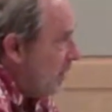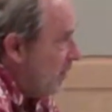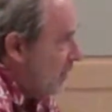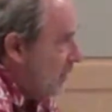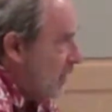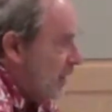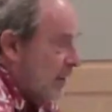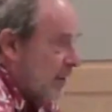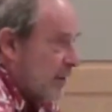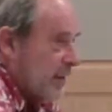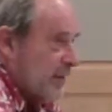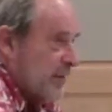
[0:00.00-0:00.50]

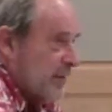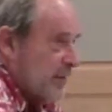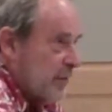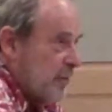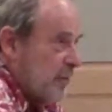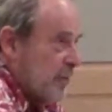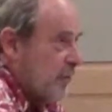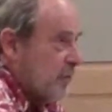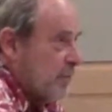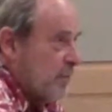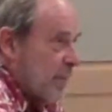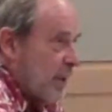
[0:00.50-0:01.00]
that
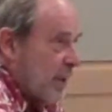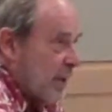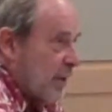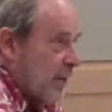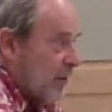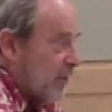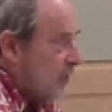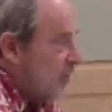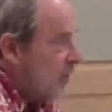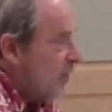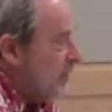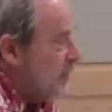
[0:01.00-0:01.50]
just make
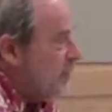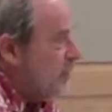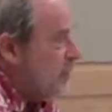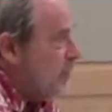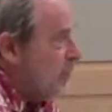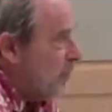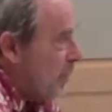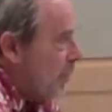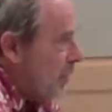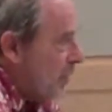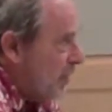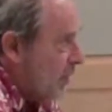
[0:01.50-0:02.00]
us
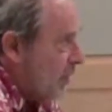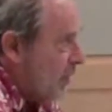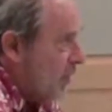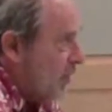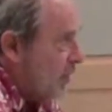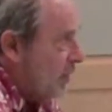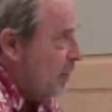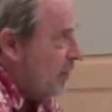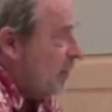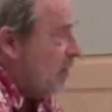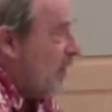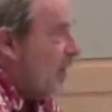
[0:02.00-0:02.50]

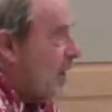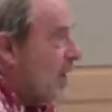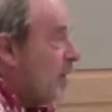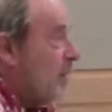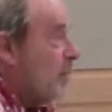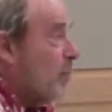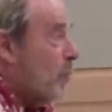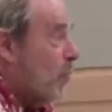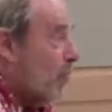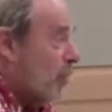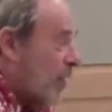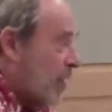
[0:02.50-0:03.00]
stronger and
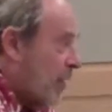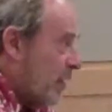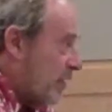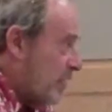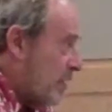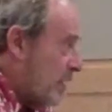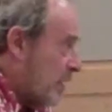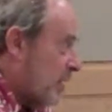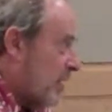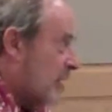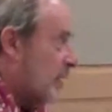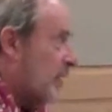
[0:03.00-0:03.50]
more
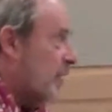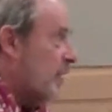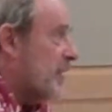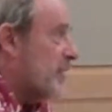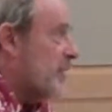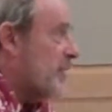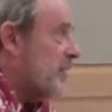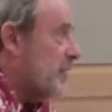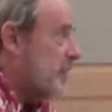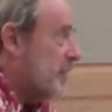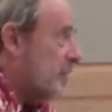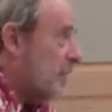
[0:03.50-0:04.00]

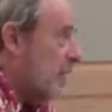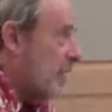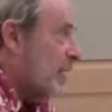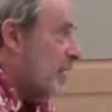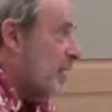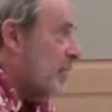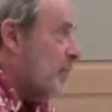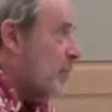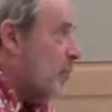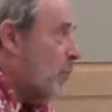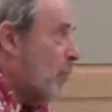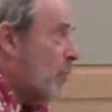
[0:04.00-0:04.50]
articulate
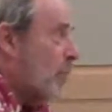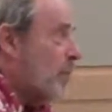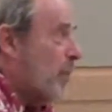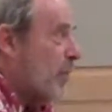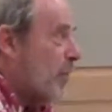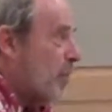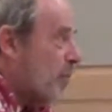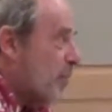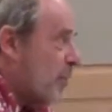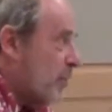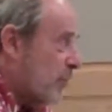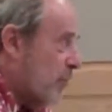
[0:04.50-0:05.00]
and more
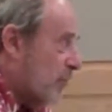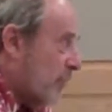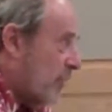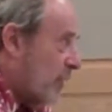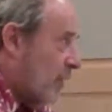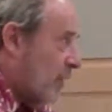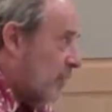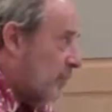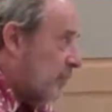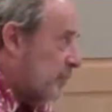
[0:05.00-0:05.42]
purposeful.